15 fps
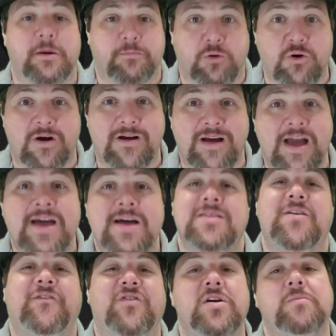Kapur,
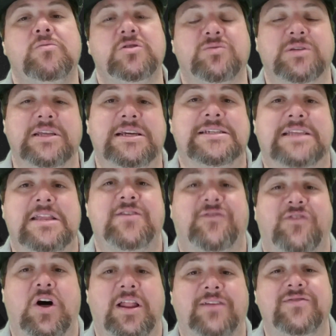the film was released in the
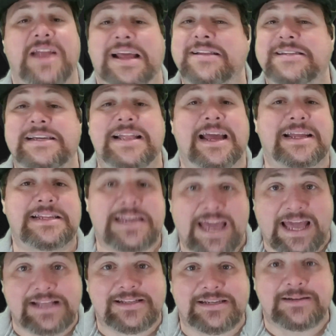fall of
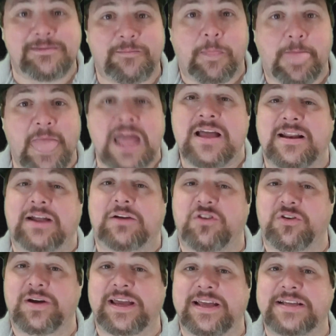1998. Now,
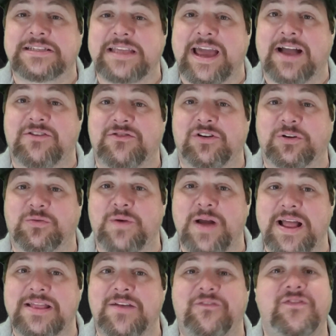during its theatrical
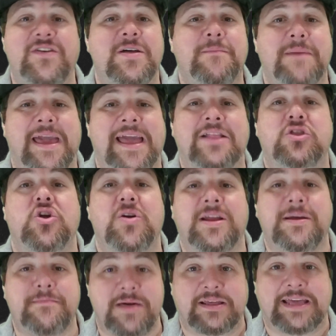run, the film made
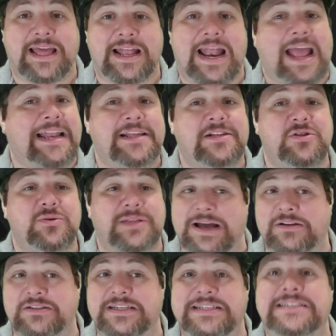
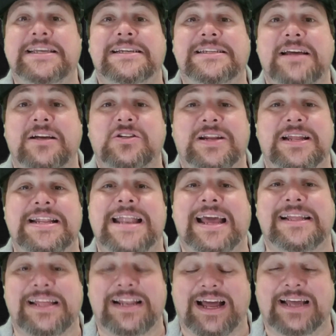
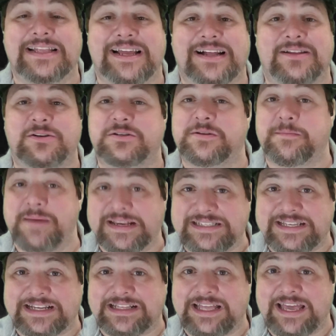$30,082,699
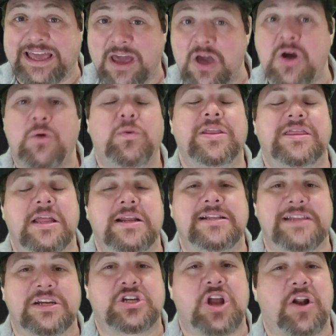domestically, with an
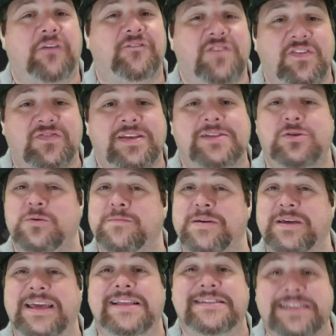additional
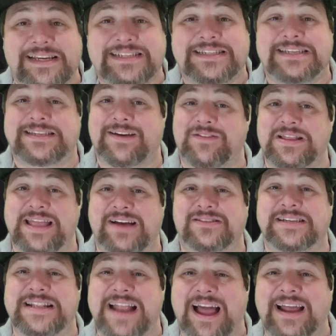
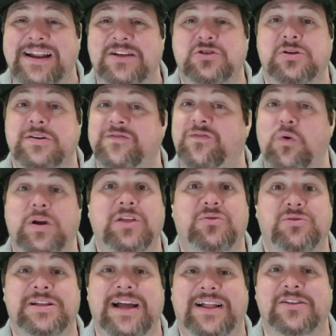
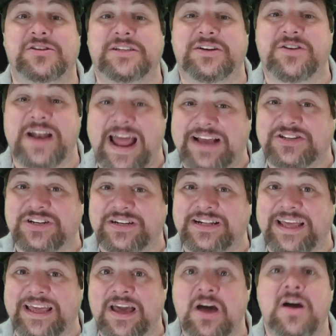$52,067,943
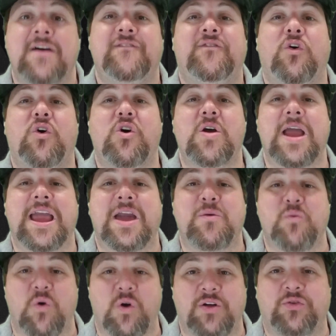internationally, for a
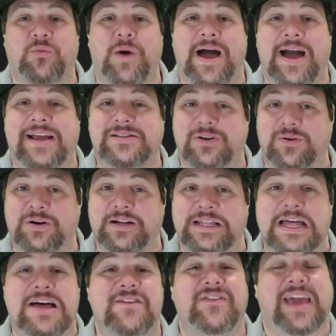worldwide total
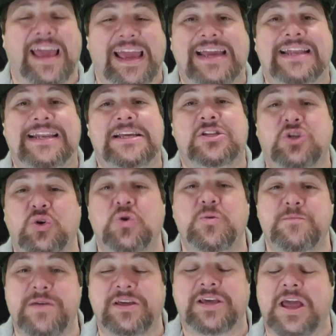of
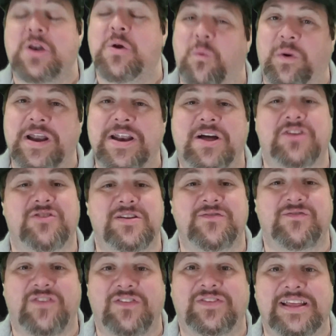
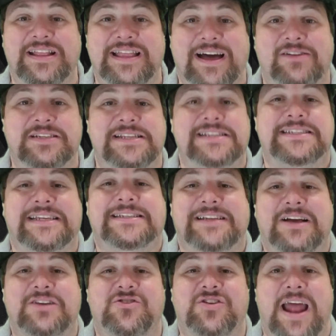
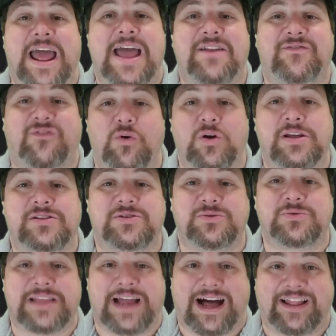
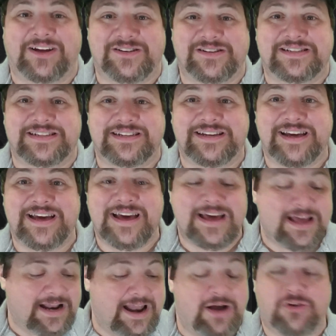$82,150,642.
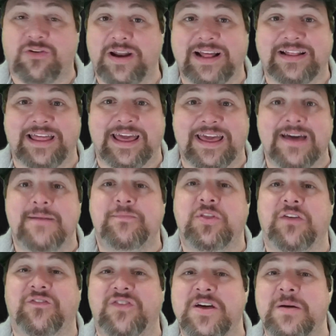Now, critically,
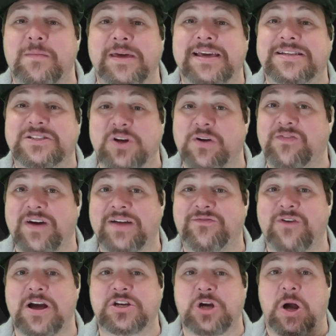the film is certified
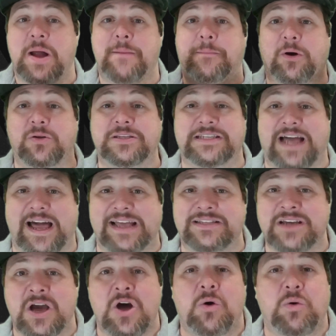fresh on both
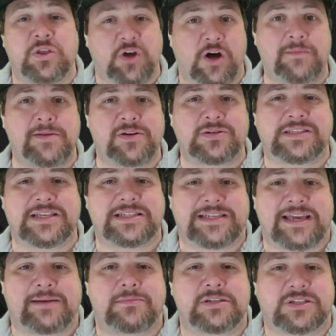sides with almost the
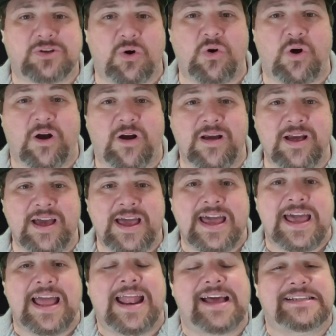same score.
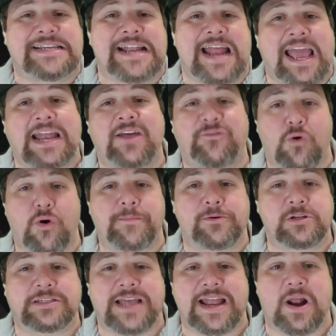It has an
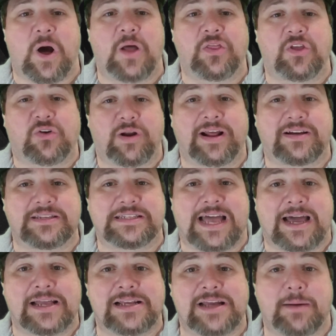84% on the critical
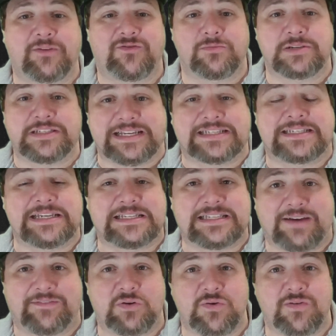side, coming from
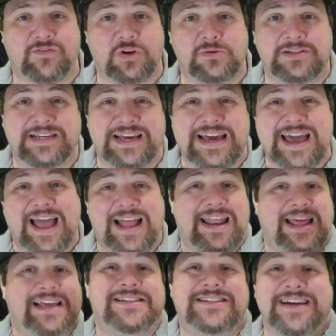67 reviews, and
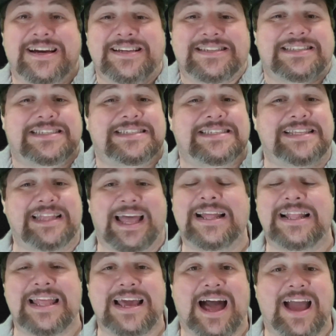a just
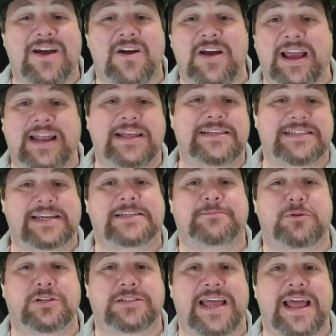slightly higher
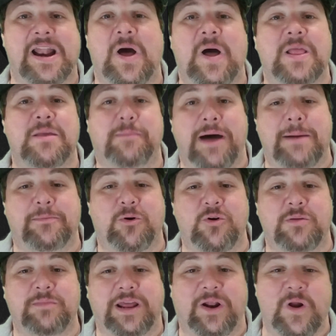86% on the
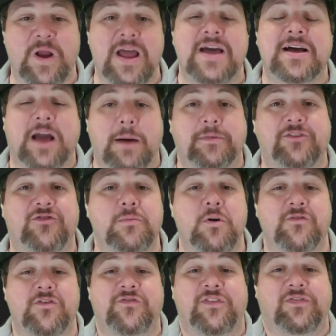popcorn meter, coming from
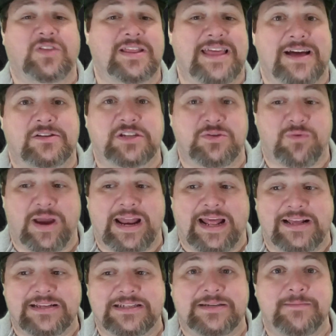over 50,000
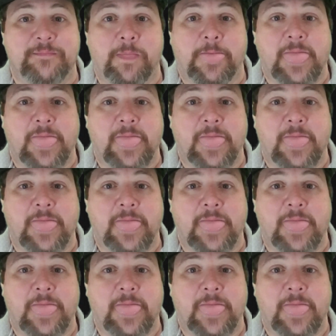ratings.